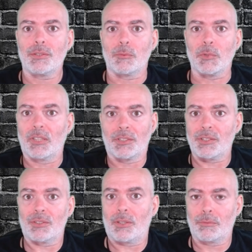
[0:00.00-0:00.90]
I mean,
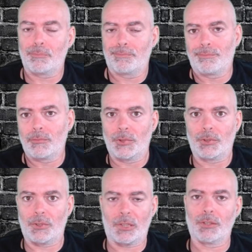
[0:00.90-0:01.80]
clutches are,
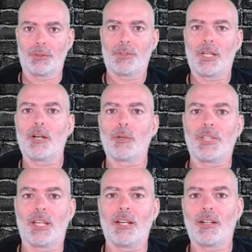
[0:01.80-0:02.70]
they are what
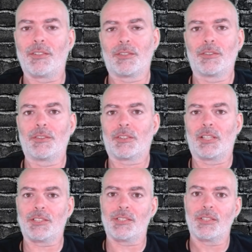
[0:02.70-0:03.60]
they are. They're
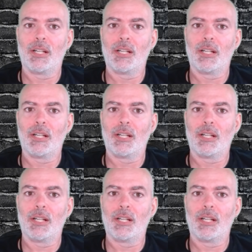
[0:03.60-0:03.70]
clutches.